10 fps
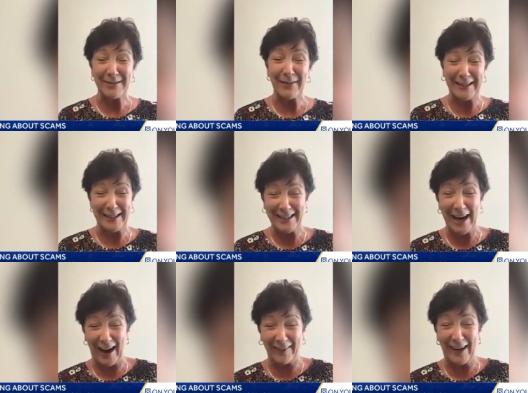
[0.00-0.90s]
message
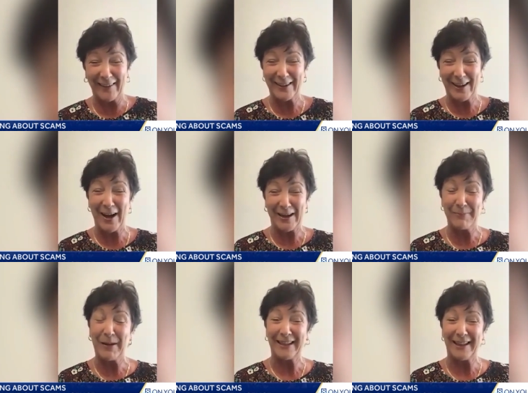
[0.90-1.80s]
I've ever gotten in
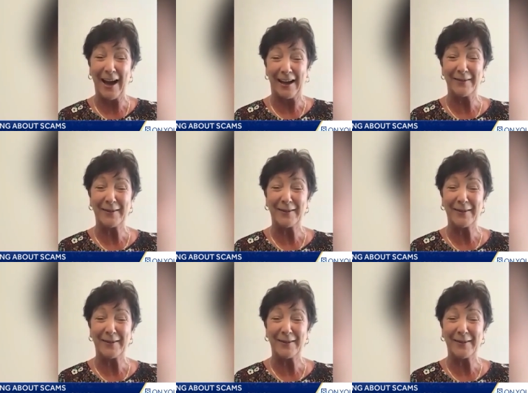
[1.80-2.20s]
my life.